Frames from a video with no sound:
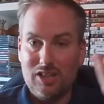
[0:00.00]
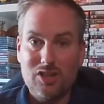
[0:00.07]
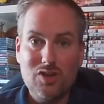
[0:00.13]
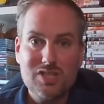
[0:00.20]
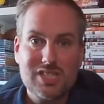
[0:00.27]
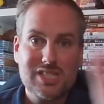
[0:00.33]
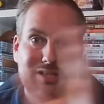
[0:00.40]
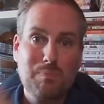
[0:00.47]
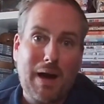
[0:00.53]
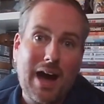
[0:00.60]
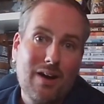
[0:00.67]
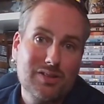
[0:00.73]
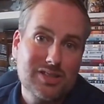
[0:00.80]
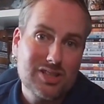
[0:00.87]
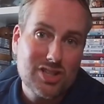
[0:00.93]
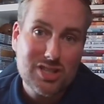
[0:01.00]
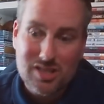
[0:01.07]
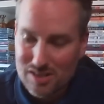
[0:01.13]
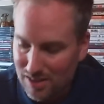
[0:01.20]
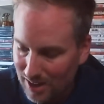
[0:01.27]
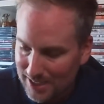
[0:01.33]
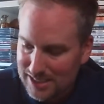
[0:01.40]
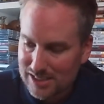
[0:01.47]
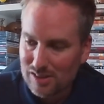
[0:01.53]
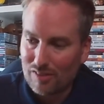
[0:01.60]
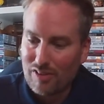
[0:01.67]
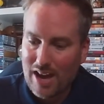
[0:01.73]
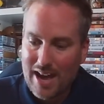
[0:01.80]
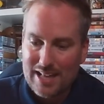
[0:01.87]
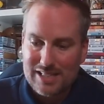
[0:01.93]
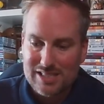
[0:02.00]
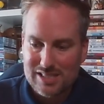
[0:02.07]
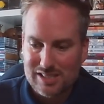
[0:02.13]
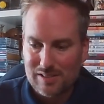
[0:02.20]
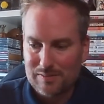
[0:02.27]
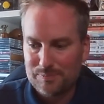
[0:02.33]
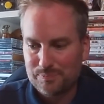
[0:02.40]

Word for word: uses his powers and just slices off heads,